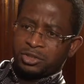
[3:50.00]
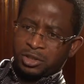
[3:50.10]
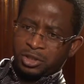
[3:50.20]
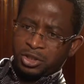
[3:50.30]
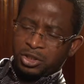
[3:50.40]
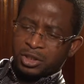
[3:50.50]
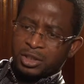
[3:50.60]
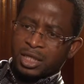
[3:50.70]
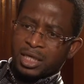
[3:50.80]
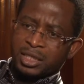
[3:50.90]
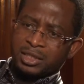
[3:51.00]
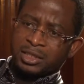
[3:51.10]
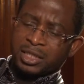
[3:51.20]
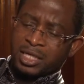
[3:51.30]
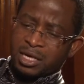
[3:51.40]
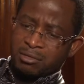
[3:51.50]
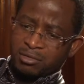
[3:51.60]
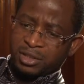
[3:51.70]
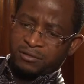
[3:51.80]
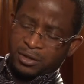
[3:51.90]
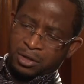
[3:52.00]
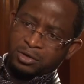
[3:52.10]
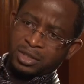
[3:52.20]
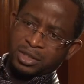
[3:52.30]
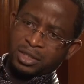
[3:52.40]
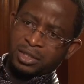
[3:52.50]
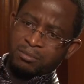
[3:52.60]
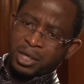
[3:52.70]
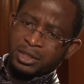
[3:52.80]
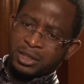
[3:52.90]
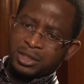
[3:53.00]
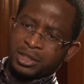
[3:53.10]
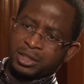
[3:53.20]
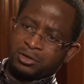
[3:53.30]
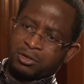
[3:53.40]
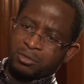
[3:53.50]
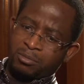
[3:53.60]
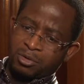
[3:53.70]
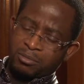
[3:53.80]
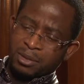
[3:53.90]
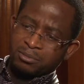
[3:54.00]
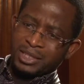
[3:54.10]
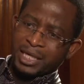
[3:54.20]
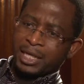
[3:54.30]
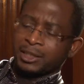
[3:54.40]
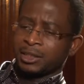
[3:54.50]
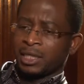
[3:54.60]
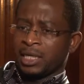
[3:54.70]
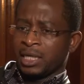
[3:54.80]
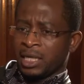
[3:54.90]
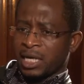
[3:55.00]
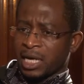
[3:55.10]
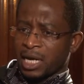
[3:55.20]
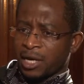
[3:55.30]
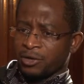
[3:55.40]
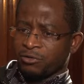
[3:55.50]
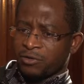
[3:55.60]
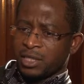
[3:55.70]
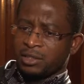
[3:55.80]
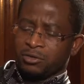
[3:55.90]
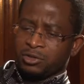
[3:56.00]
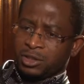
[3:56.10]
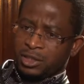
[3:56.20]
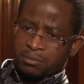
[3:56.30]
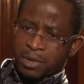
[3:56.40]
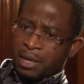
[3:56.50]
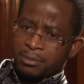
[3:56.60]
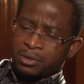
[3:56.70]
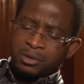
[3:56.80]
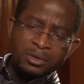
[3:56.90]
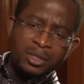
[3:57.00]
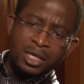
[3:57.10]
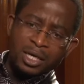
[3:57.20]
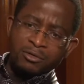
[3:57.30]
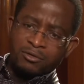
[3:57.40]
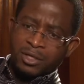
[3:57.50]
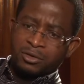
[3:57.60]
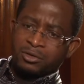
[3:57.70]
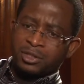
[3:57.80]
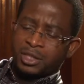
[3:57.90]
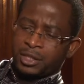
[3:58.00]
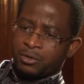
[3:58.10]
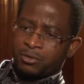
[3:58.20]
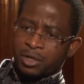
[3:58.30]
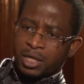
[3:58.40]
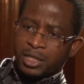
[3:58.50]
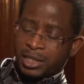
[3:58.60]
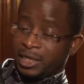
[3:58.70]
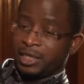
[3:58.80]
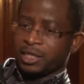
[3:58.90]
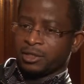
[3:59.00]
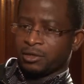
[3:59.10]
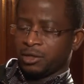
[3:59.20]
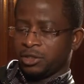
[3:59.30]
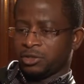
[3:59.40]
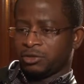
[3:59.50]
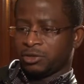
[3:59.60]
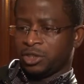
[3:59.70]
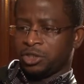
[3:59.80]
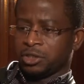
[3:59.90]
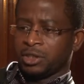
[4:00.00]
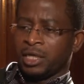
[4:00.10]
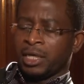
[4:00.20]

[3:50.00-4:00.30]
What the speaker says: tradition has difficult passages or problem texts. You find those in the Bible, you find those in the Quran, in any other religious tradition.